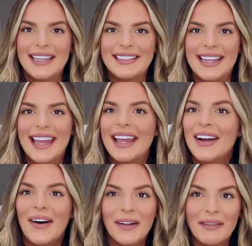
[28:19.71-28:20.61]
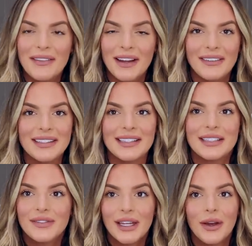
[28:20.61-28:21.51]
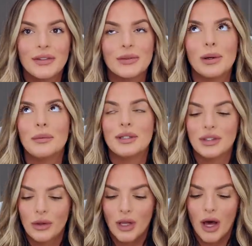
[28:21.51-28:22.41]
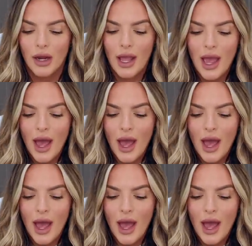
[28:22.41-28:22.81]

seeing all my favorites in this video. This is probably so long.